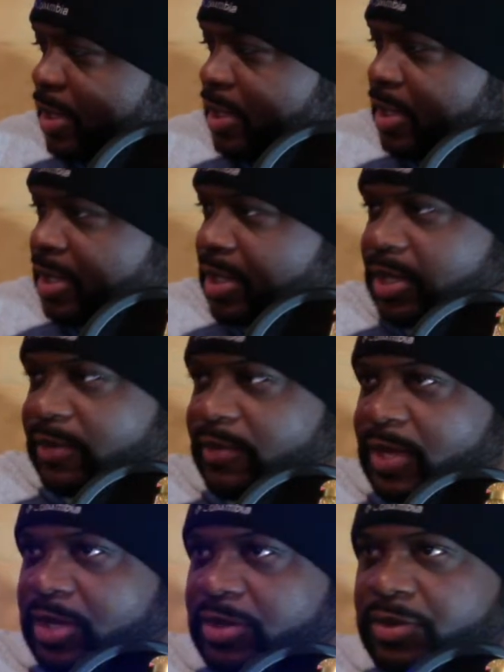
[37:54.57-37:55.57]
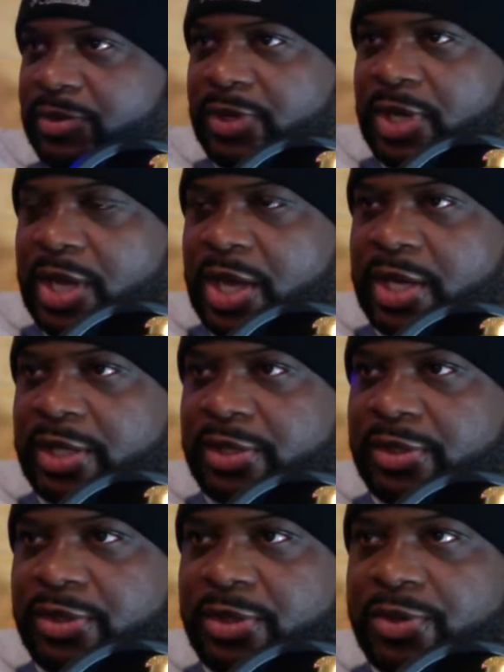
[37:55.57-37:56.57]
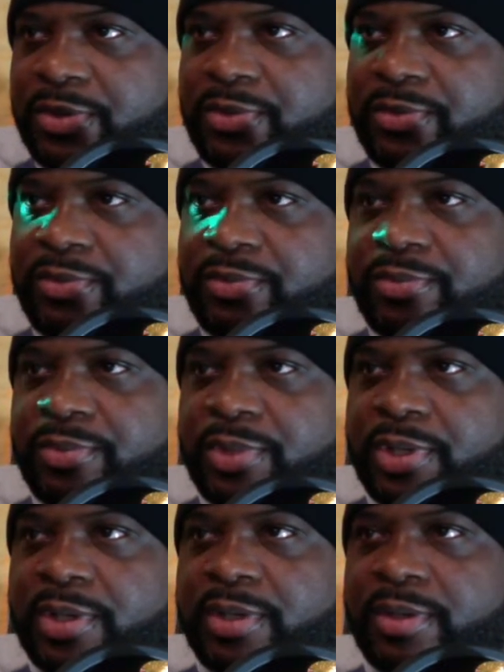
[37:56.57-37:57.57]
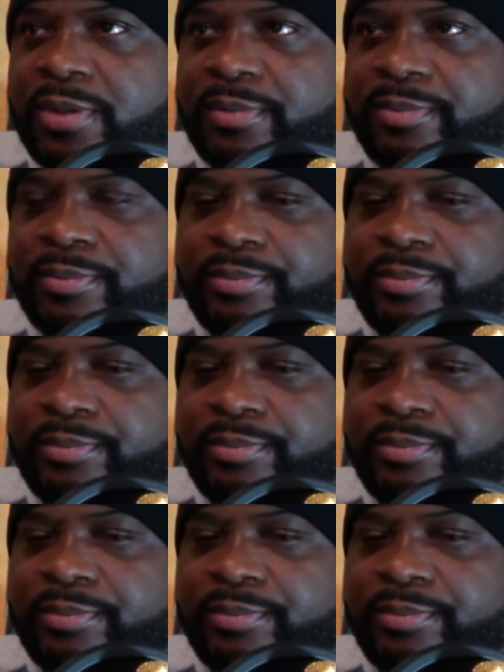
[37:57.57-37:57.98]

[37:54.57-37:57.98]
we'll give that to you guys. Um,